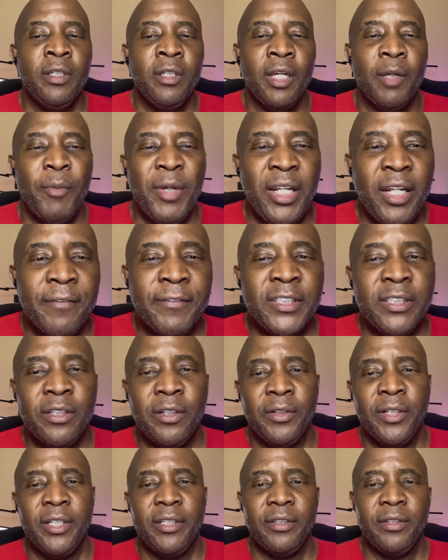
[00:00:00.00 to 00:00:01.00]
And many of us
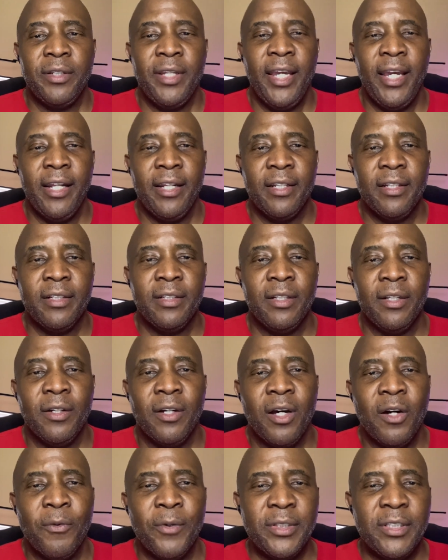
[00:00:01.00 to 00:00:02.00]
know that you can't,
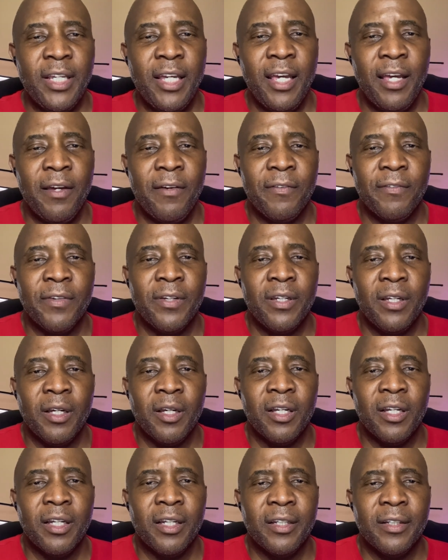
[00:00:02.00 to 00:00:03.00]
always have
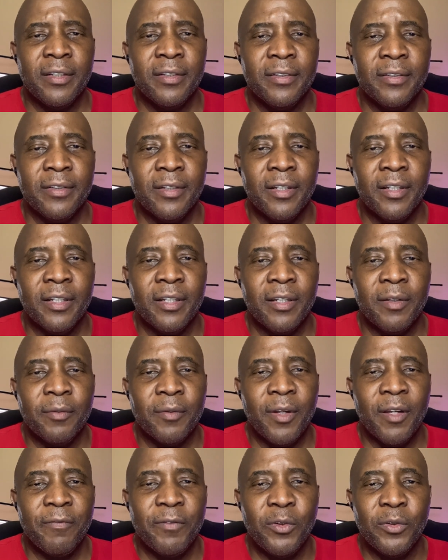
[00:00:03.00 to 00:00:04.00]
a
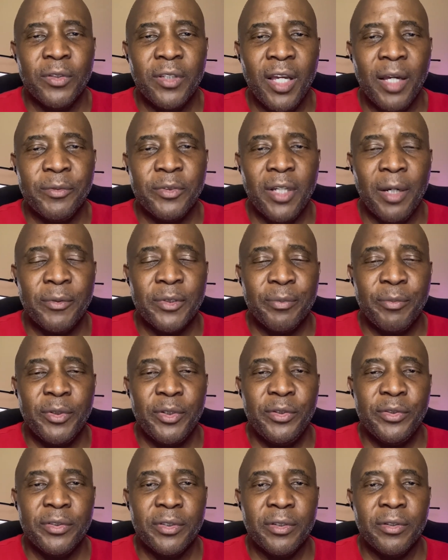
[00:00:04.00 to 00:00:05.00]
full-time job as a
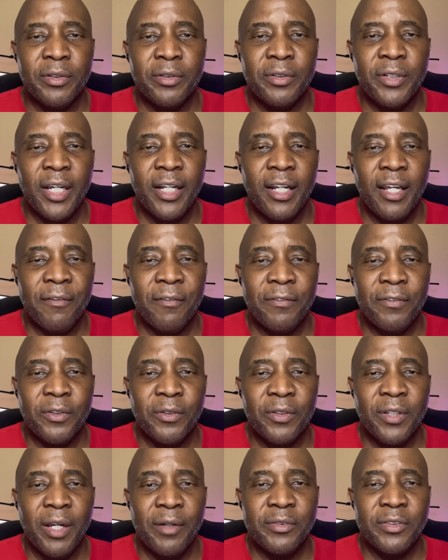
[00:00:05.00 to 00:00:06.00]
producer. You got to have a
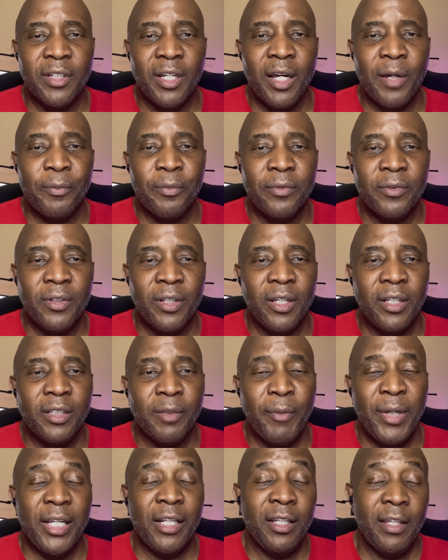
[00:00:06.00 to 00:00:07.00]
full-time job
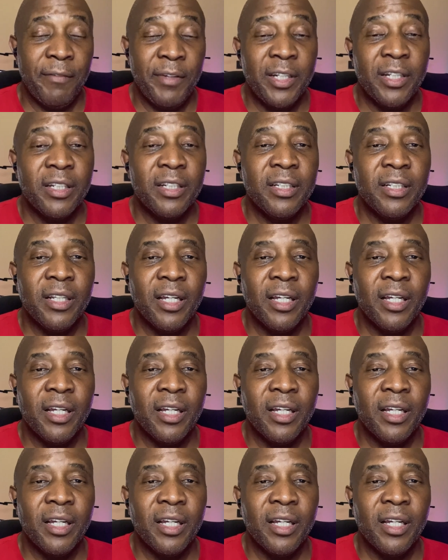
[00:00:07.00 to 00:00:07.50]
to make a living.